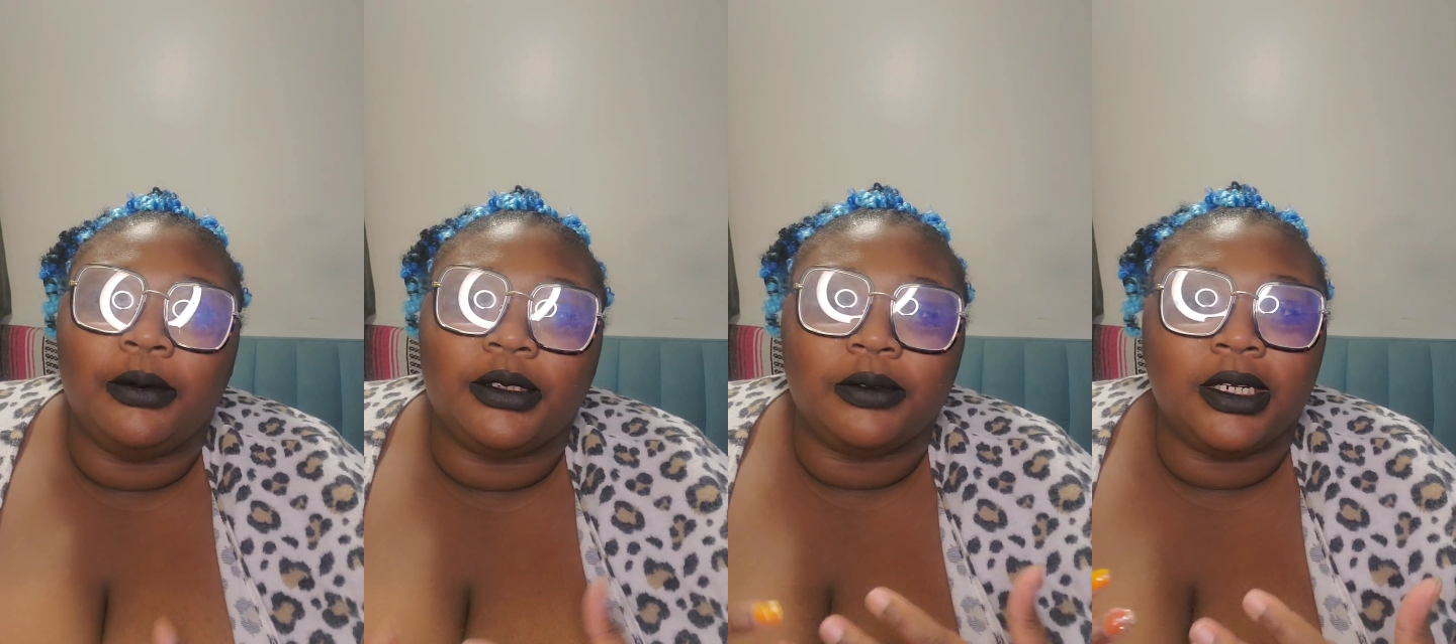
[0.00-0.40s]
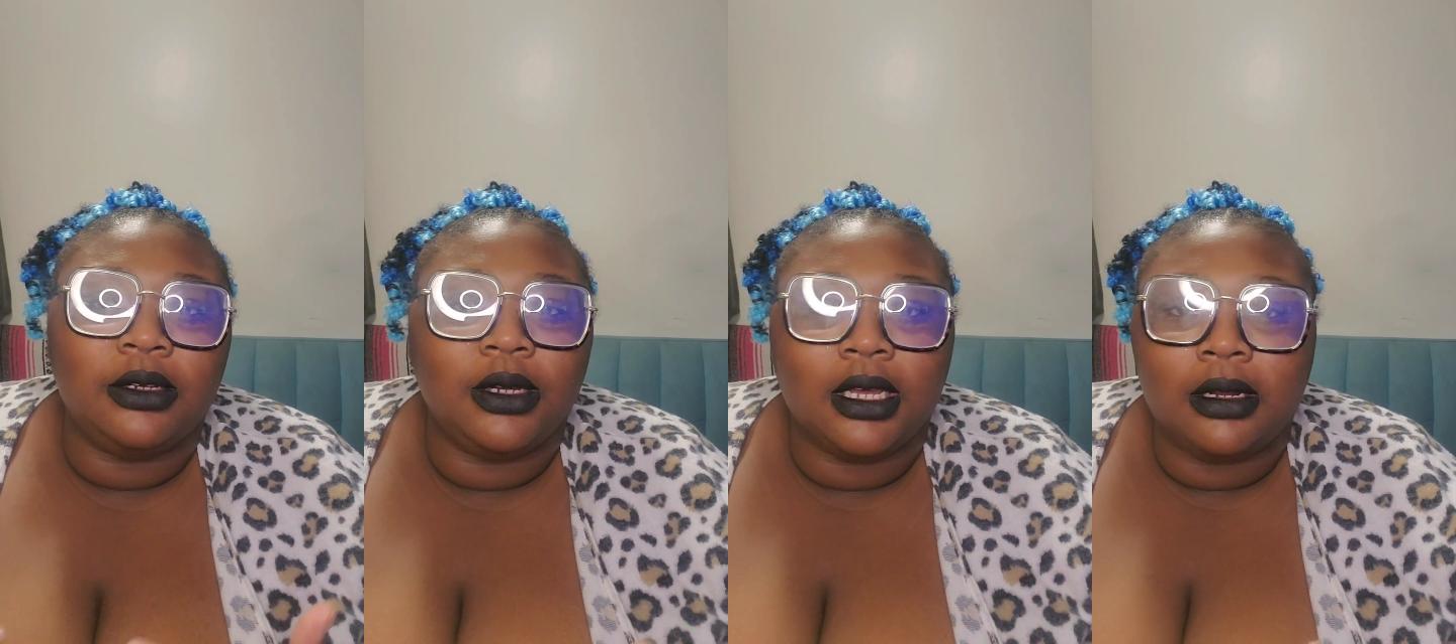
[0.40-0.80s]
it was already
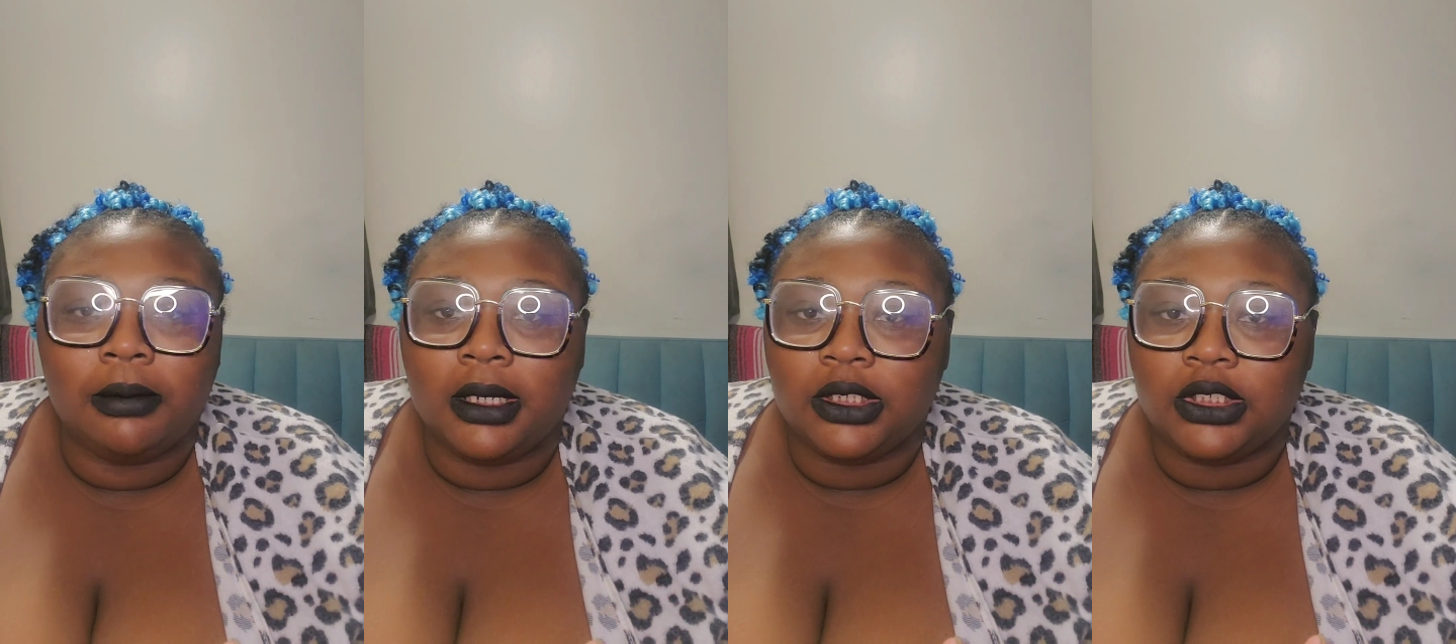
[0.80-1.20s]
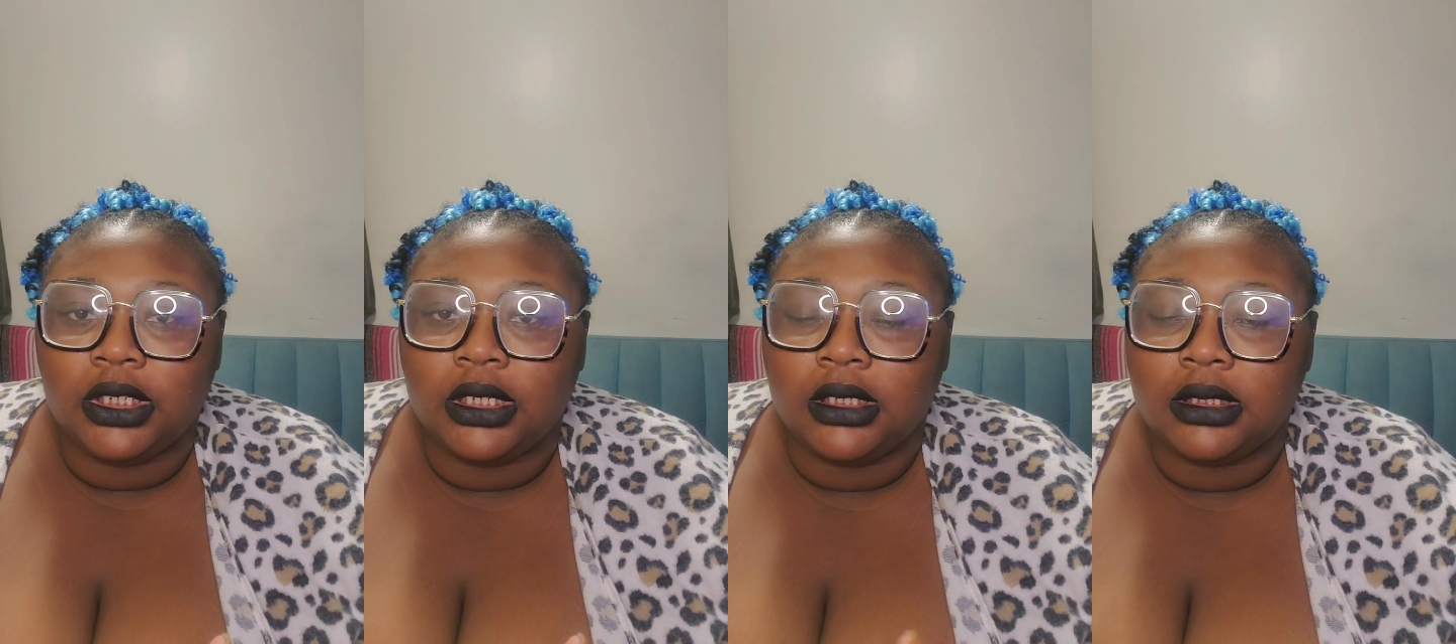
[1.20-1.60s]
going out of
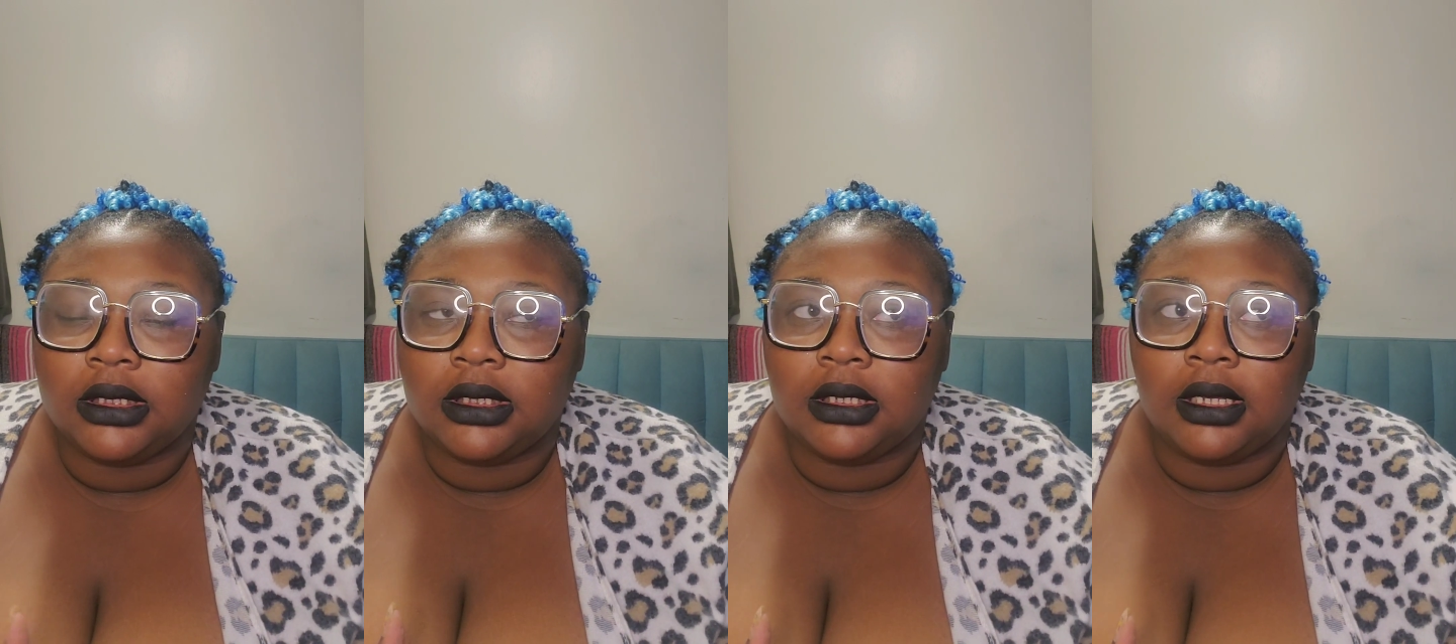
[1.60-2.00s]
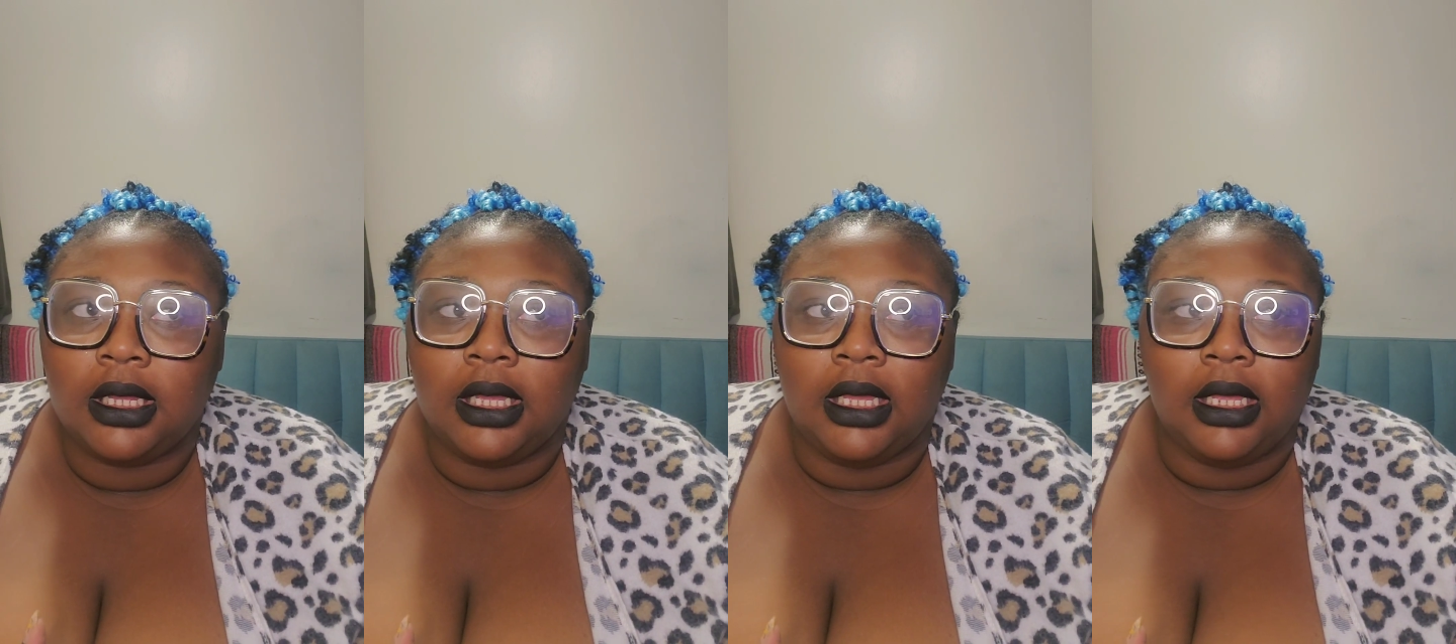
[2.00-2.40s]
budget,
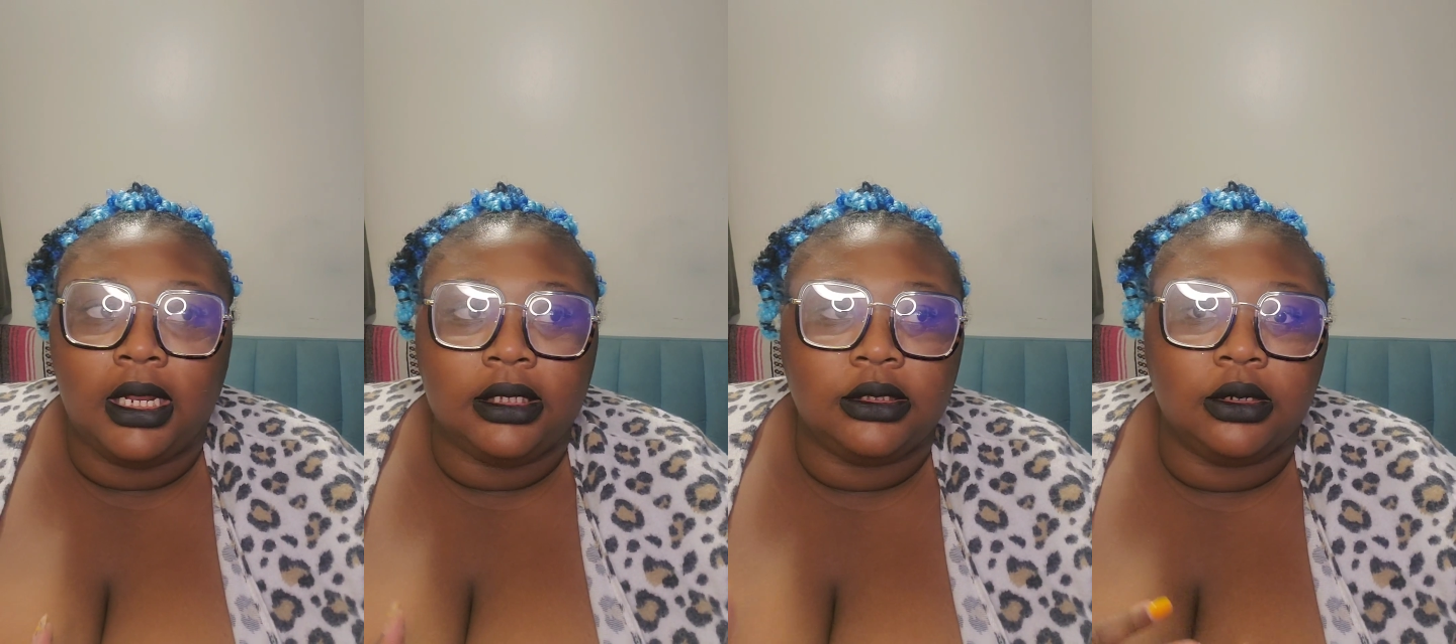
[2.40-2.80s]
and I